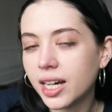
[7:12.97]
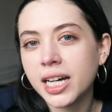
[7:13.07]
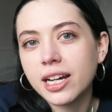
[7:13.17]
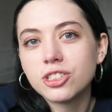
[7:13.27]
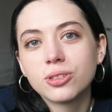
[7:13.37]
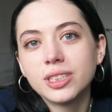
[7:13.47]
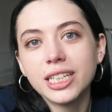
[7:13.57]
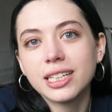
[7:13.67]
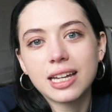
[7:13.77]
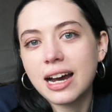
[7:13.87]
and I don't
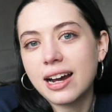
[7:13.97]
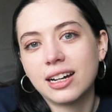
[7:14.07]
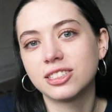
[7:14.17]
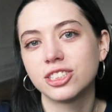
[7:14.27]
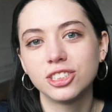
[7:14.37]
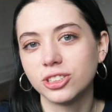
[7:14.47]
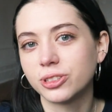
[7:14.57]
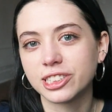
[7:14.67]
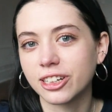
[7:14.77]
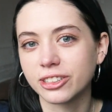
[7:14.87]
think that has to do
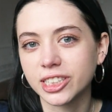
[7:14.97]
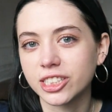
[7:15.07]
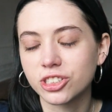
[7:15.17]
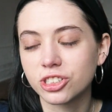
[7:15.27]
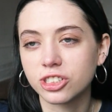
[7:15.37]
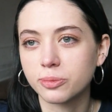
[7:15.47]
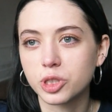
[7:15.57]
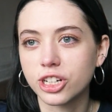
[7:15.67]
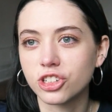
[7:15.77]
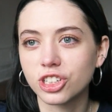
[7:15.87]
with our relationship
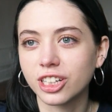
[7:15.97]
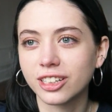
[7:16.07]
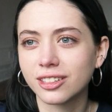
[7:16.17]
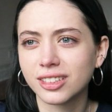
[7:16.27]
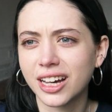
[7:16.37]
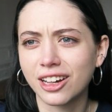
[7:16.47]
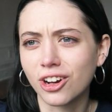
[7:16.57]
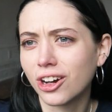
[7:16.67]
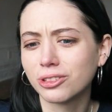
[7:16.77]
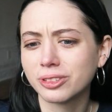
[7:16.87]
changing at
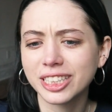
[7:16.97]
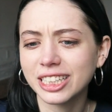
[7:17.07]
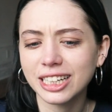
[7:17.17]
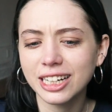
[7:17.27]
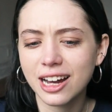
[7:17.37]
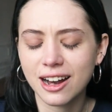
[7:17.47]
all, really,